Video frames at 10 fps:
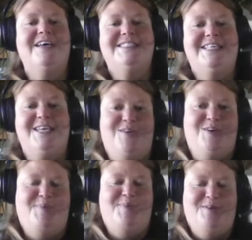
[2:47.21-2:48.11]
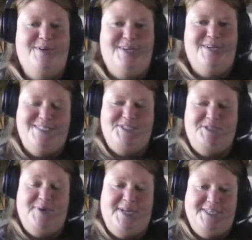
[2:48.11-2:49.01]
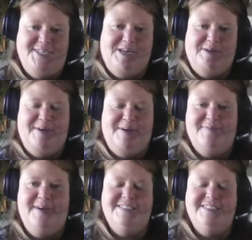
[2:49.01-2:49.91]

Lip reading: so that you can pick what it is that you want to talk about, right?